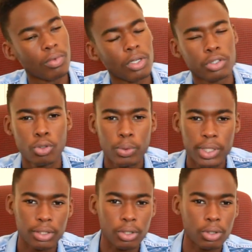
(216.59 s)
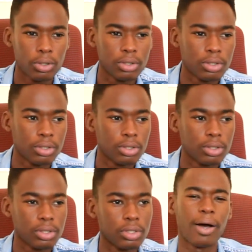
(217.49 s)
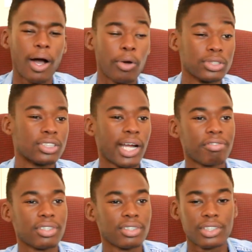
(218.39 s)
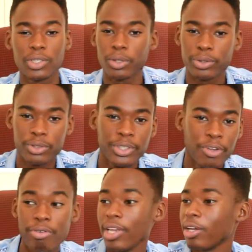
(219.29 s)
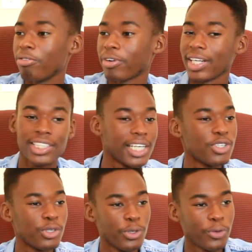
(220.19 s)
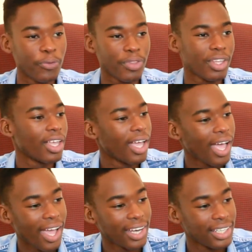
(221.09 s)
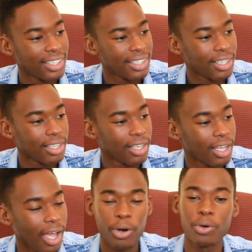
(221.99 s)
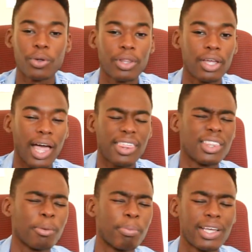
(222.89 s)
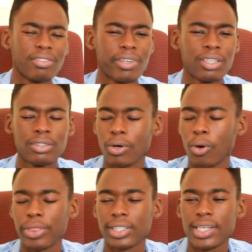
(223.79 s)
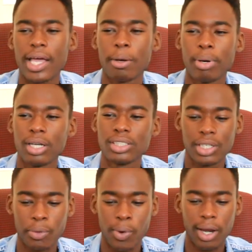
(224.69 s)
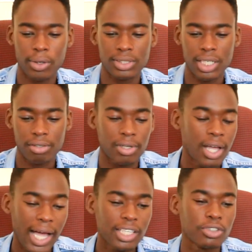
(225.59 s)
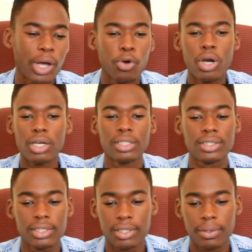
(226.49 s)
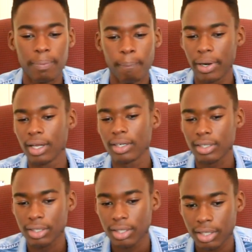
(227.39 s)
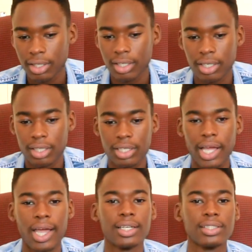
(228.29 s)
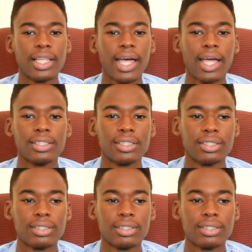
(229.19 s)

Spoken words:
2 weeks ago. I was driving, you know, feeling fresh as you do, and I don't know, I think the brakes failed or the tire punched it while I was driving. I just know I couldn't brake, and then